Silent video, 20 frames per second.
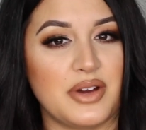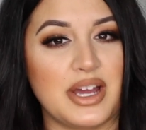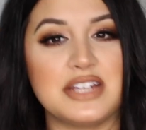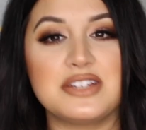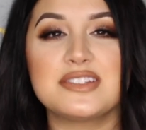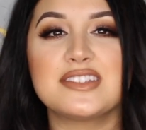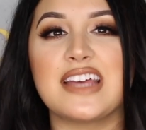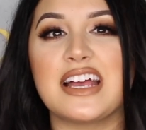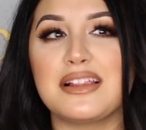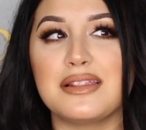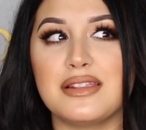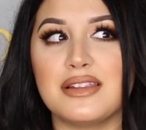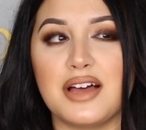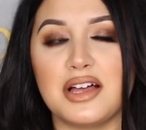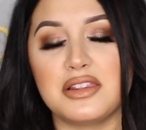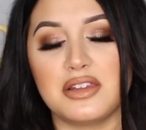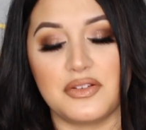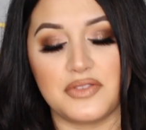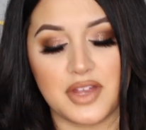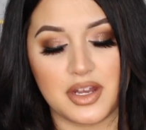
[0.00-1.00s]
I just, I,
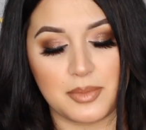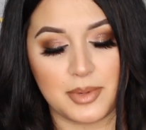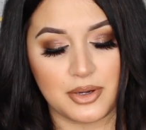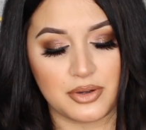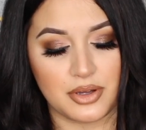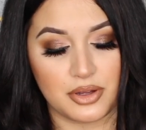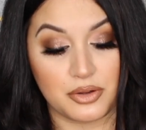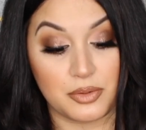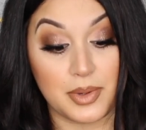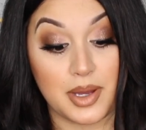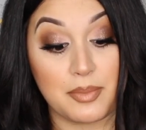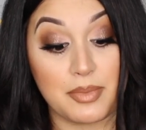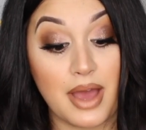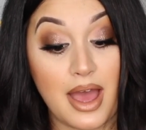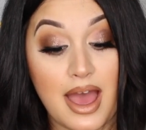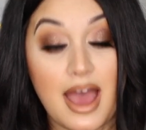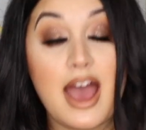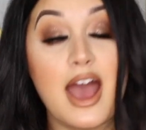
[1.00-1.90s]
I love that about ColourPop.